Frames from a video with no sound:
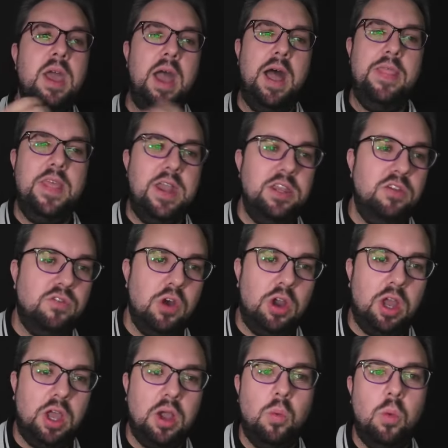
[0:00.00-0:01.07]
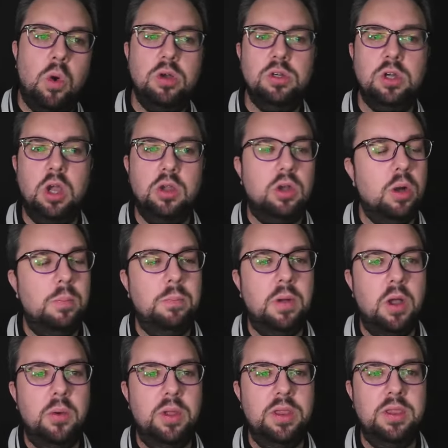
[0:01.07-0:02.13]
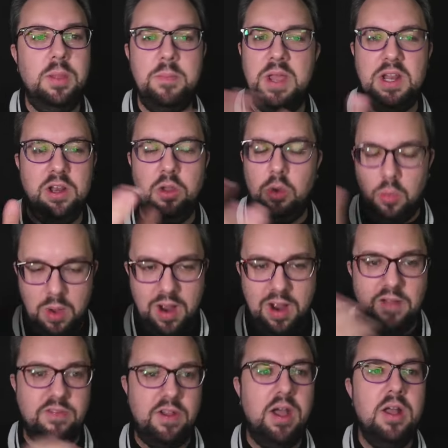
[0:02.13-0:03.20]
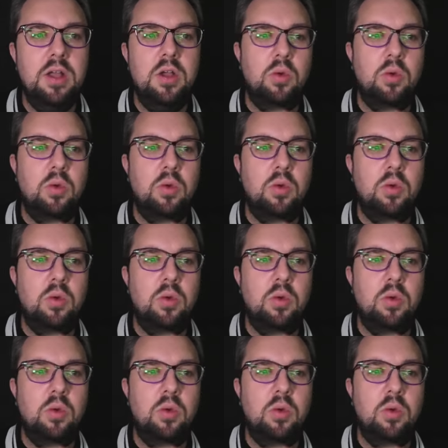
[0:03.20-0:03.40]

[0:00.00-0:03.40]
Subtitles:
And then you've got like a Wongo combo in the middle or wherever,